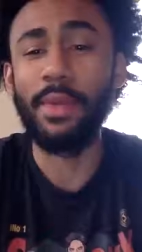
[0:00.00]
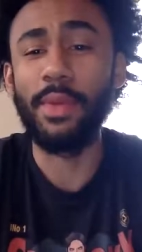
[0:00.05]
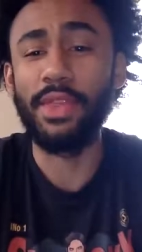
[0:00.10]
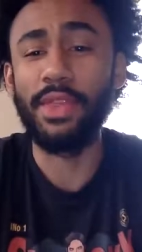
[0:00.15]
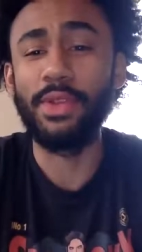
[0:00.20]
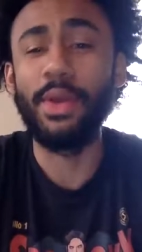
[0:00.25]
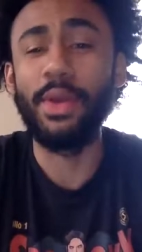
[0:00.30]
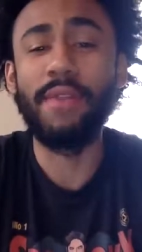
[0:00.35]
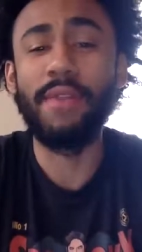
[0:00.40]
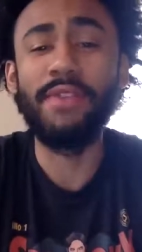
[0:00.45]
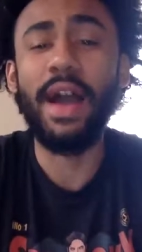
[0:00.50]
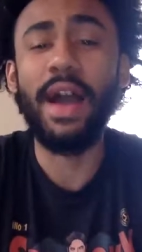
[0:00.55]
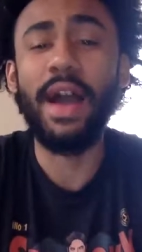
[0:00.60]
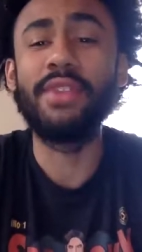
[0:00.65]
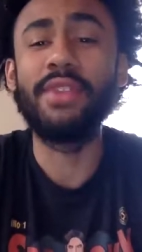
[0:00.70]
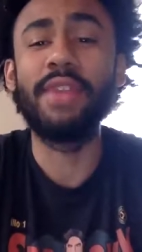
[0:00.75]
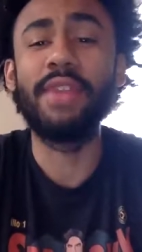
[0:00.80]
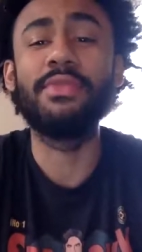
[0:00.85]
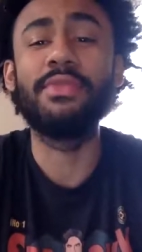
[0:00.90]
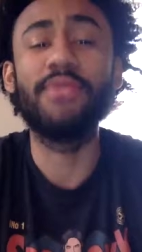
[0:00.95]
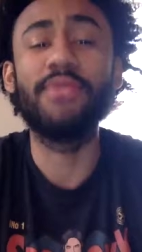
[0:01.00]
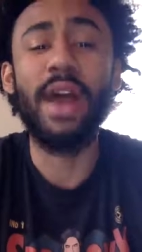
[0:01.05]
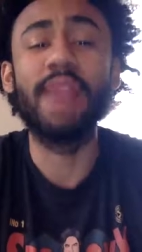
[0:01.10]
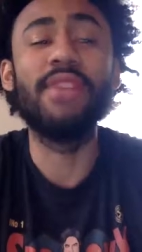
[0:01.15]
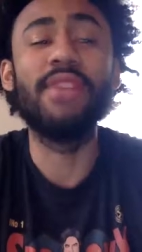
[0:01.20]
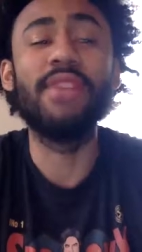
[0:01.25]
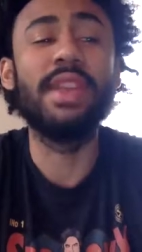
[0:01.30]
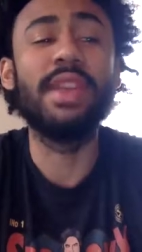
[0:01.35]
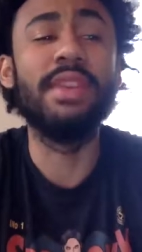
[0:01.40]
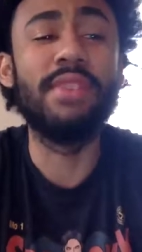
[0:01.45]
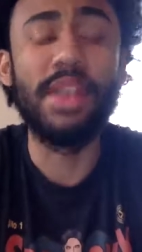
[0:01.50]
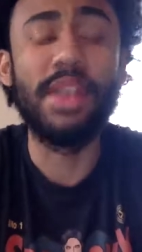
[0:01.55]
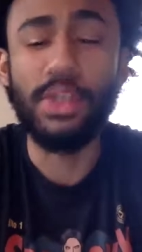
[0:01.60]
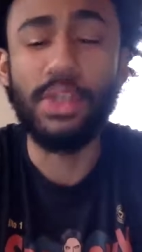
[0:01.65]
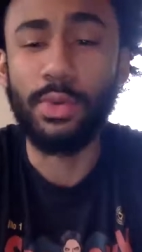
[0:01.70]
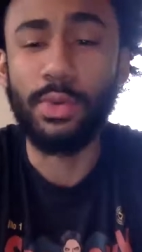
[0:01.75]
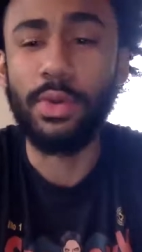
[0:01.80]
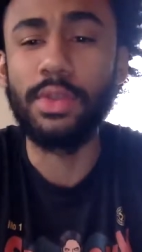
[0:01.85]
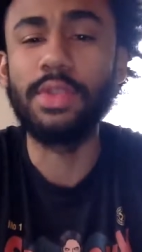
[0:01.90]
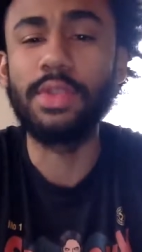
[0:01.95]
you have five
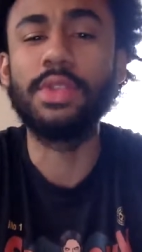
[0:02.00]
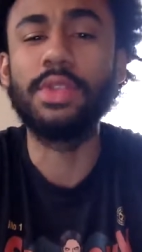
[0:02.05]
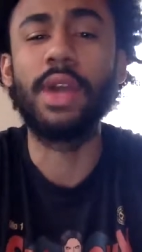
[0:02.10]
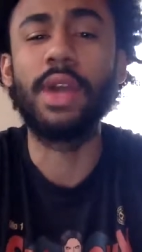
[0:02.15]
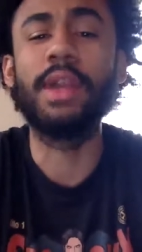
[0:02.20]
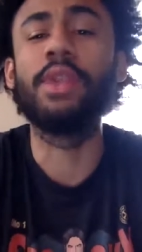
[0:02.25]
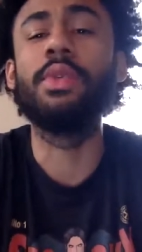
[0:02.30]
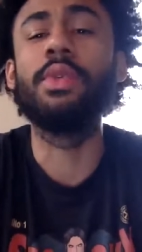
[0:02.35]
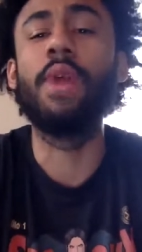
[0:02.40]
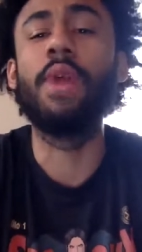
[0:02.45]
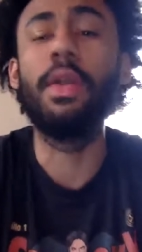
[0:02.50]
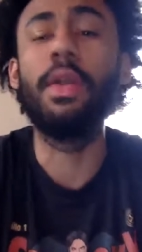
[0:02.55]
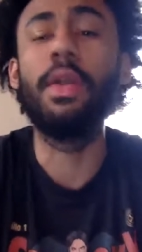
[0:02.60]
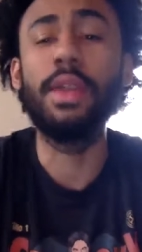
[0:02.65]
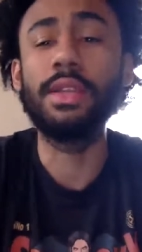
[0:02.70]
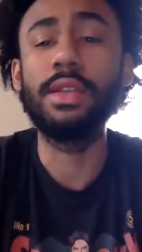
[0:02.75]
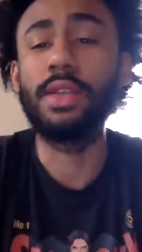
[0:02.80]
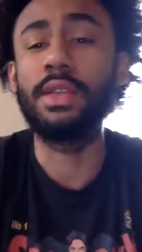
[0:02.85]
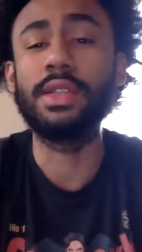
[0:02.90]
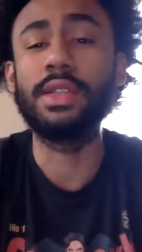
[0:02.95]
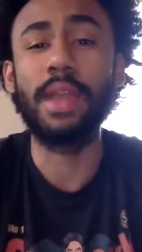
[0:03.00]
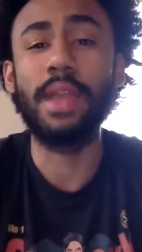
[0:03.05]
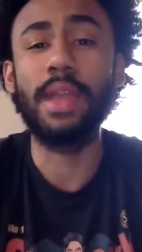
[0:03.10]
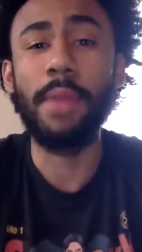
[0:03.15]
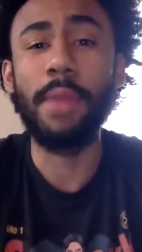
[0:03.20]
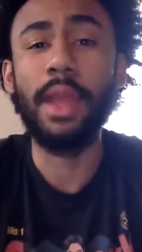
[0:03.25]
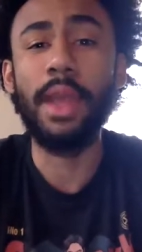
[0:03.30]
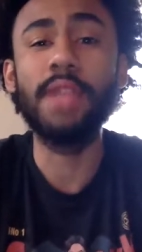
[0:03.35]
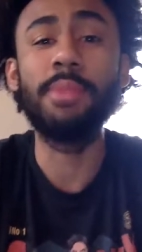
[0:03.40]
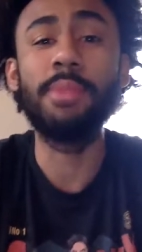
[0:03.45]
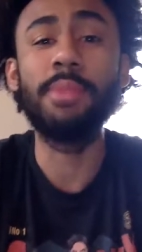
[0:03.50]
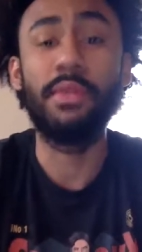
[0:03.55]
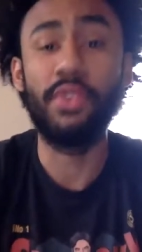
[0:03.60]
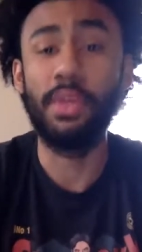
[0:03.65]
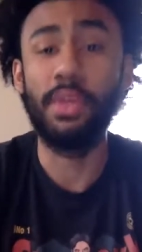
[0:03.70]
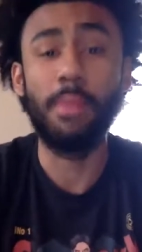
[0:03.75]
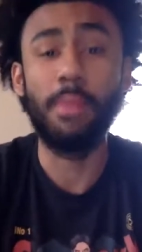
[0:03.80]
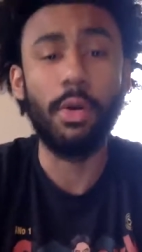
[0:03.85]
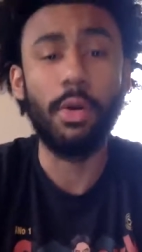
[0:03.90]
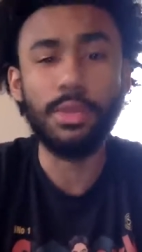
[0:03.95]
individuals trying to do all this on the same page. But for the
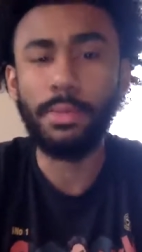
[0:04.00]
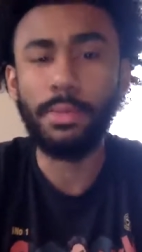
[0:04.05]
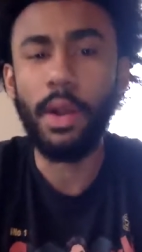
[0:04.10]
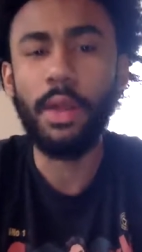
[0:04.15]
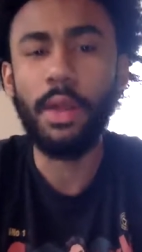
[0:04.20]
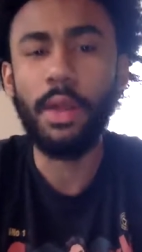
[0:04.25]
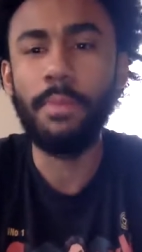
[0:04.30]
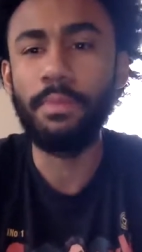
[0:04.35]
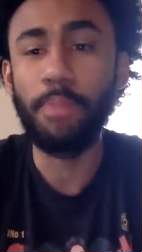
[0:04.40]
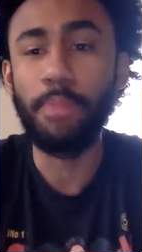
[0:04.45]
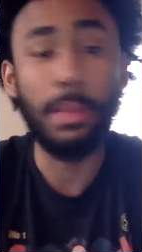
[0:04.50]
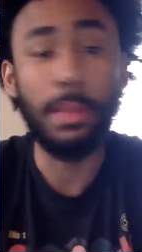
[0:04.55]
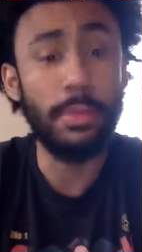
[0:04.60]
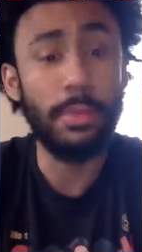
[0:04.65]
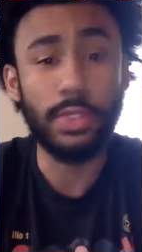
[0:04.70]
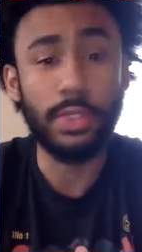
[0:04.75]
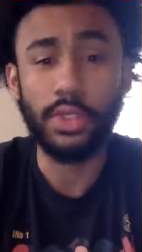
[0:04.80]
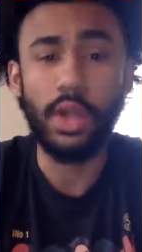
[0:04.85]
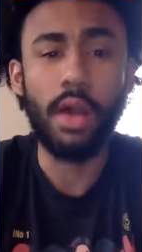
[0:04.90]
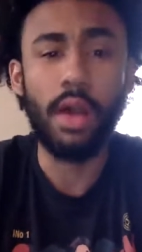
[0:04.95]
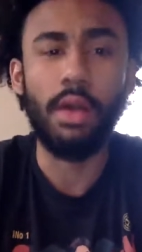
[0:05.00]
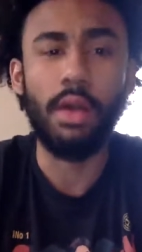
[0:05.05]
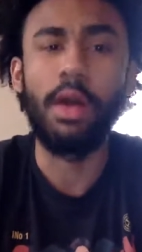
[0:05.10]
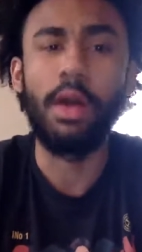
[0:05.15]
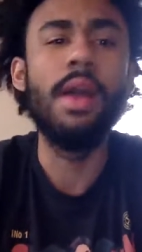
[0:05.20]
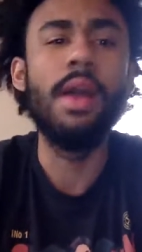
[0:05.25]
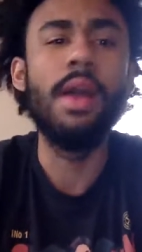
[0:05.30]
most part, people struggle.